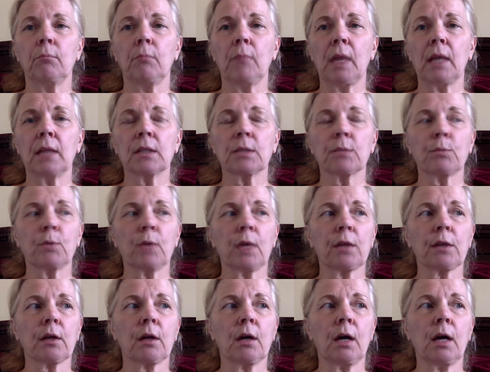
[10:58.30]
Matt's
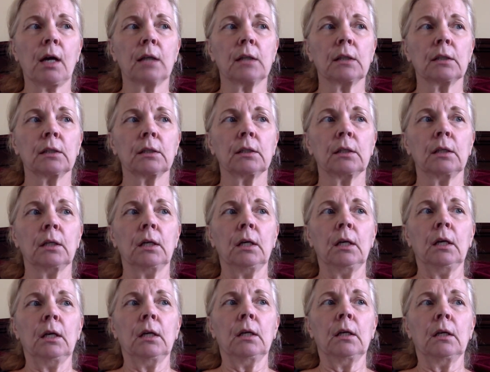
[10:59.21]
breath caught,
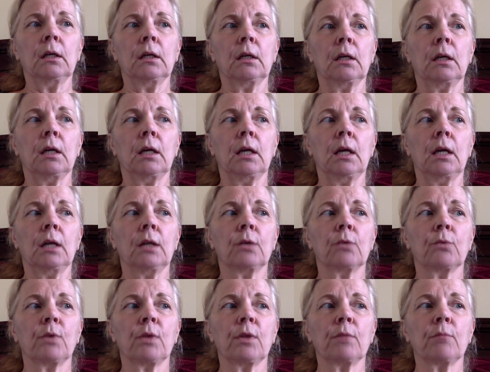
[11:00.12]
and
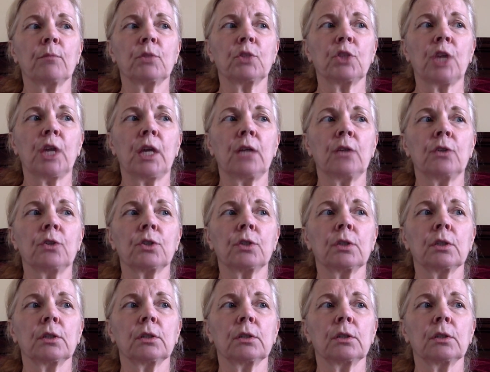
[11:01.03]
the rhythm changed.